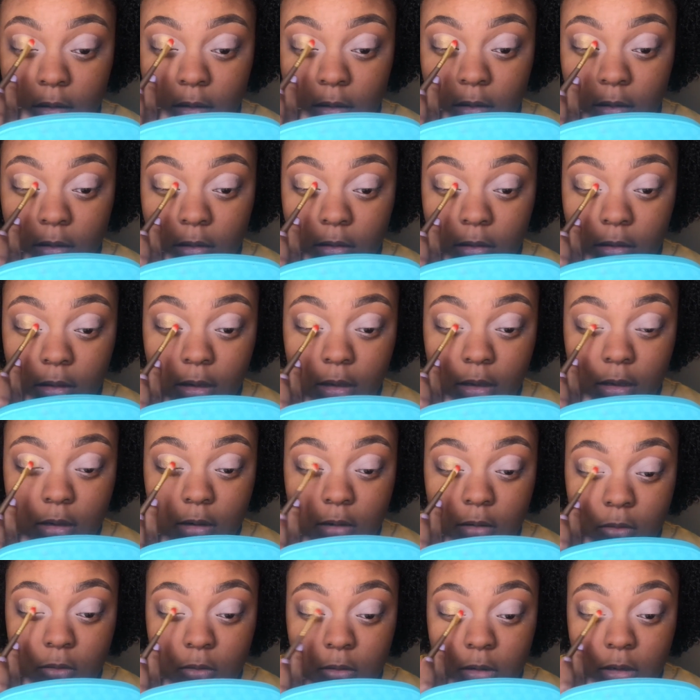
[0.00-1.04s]
in the
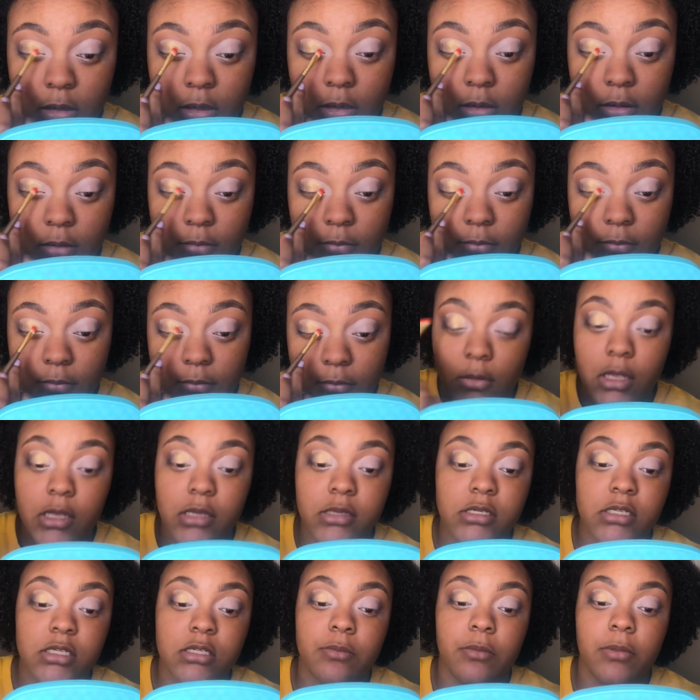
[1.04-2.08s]
inner corner and
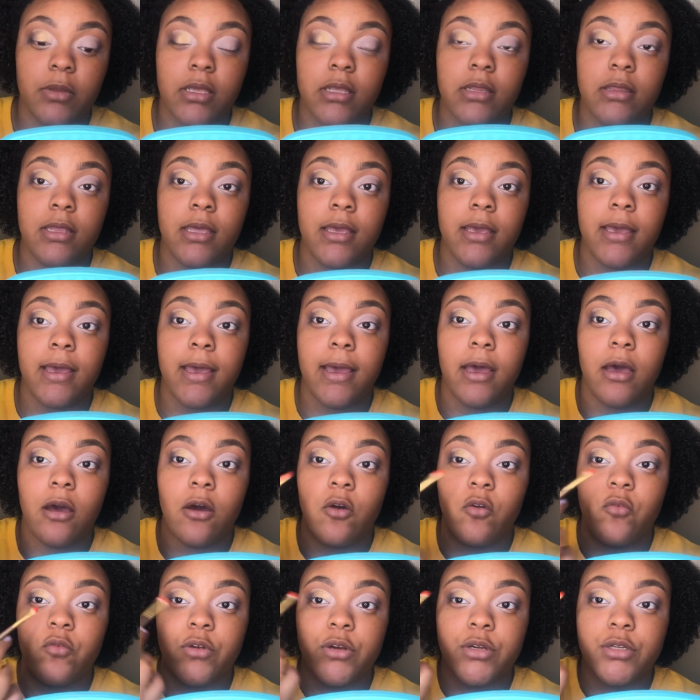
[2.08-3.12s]
just blend that
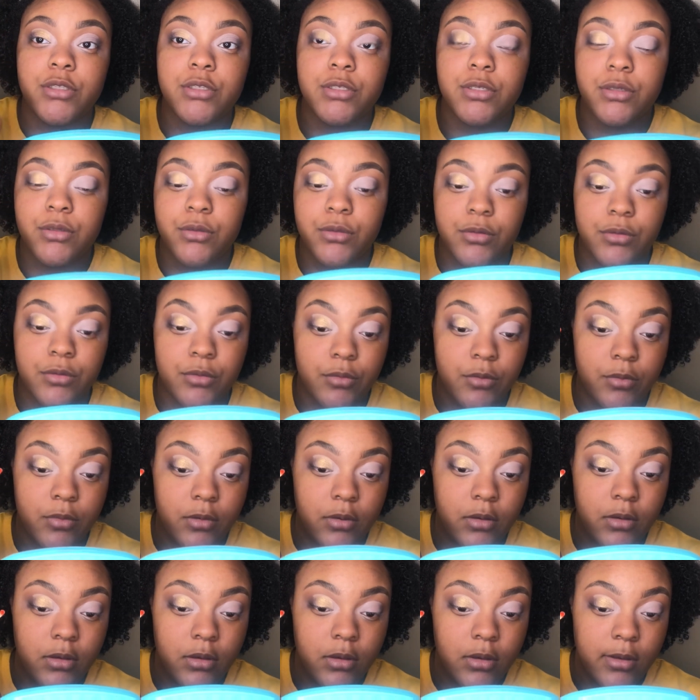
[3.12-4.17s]
over to
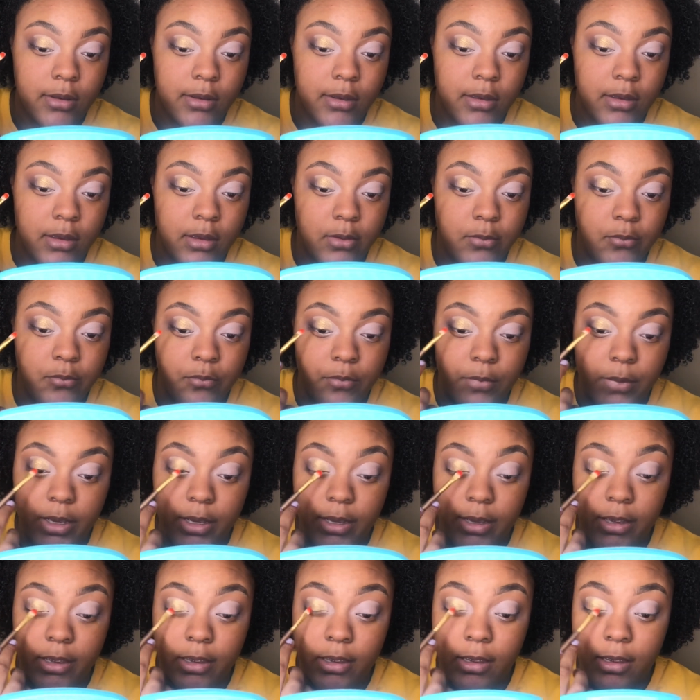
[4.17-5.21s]

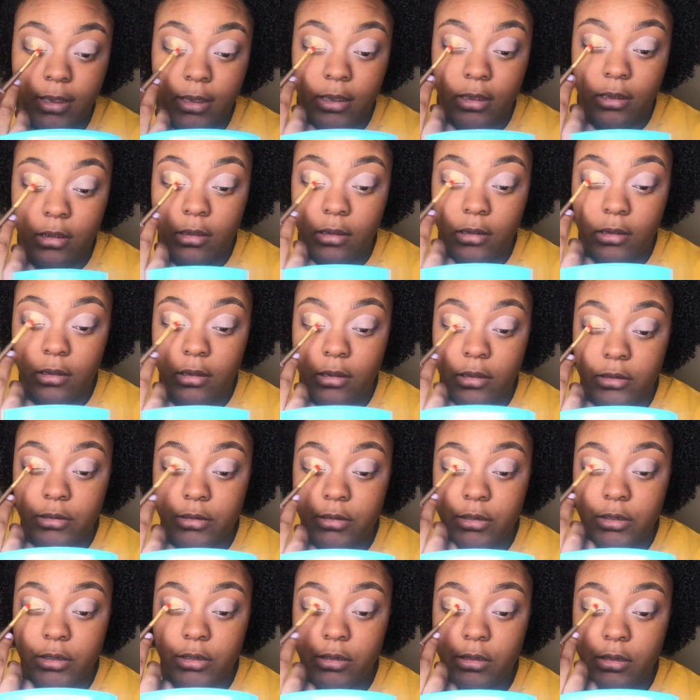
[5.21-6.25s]
my
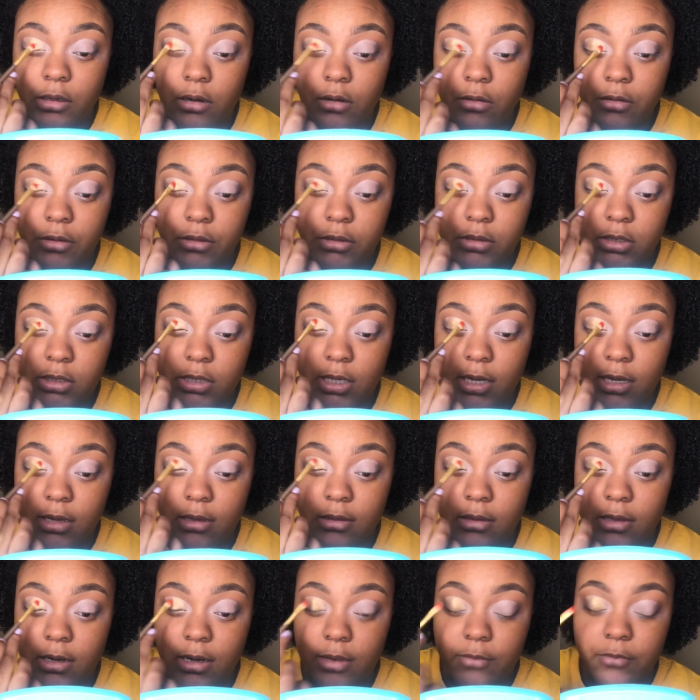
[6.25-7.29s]
other golden shade
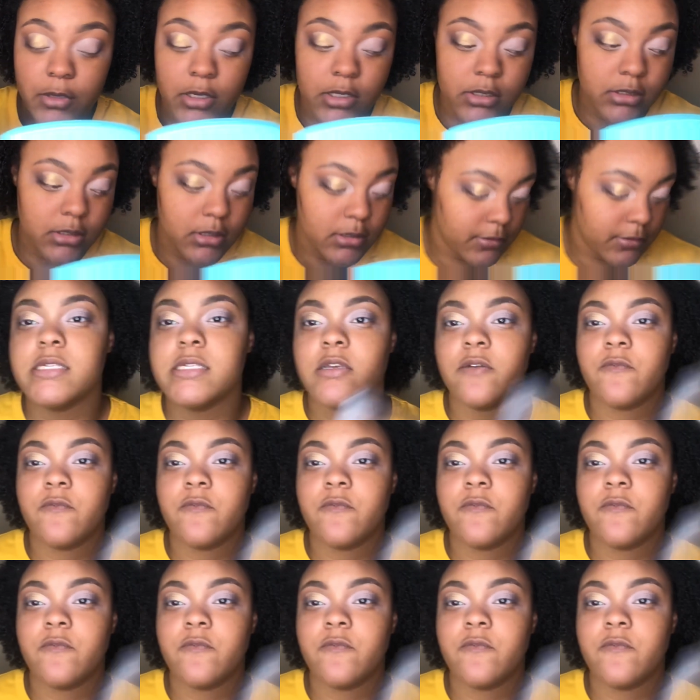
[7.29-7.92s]
that I'm using.